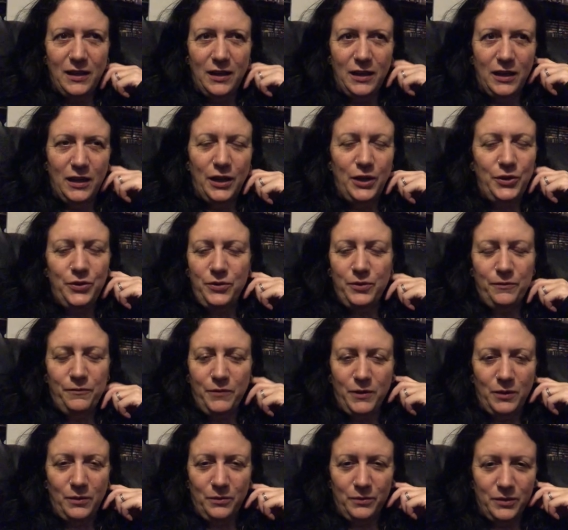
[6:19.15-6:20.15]
a
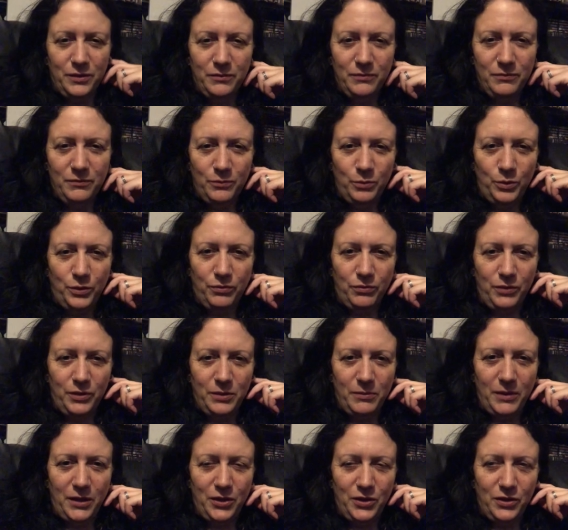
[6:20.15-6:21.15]
hundredfold through
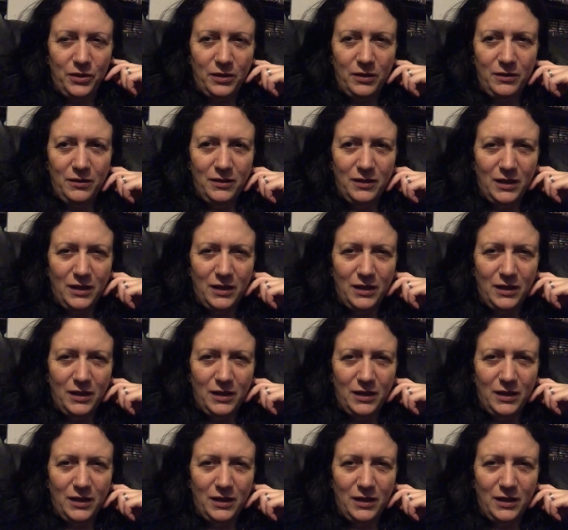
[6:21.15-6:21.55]
dementia.